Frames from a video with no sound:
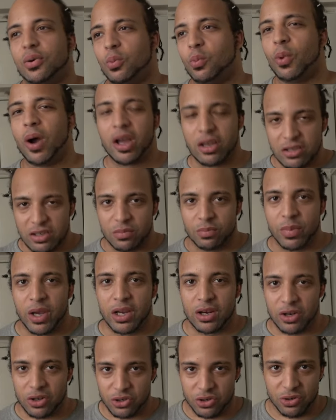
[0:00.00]
winds up
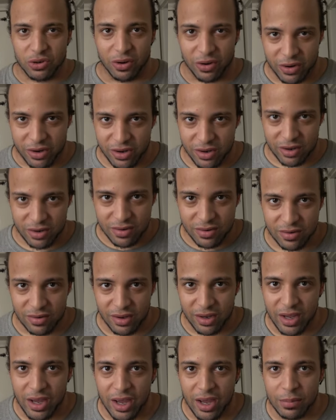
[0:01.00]
being a jerk.
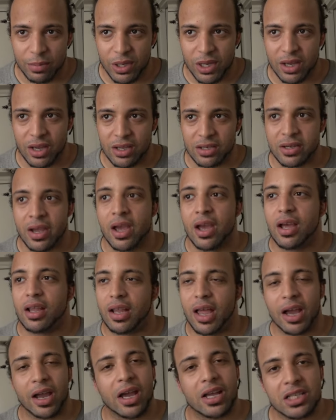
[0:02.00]
Okay, because
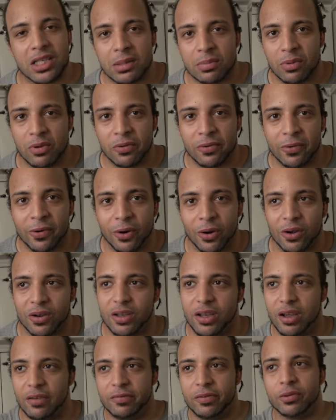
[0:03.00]
like I said before,
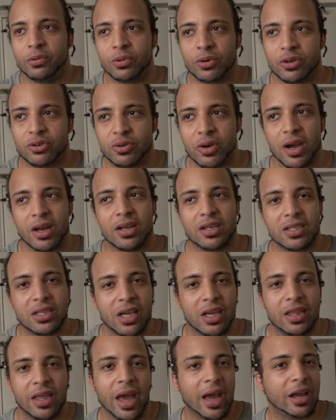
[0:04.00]
if you were to try to
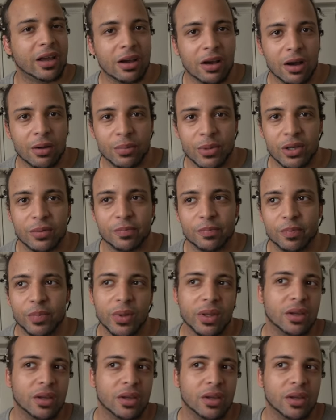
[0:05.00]
say that comment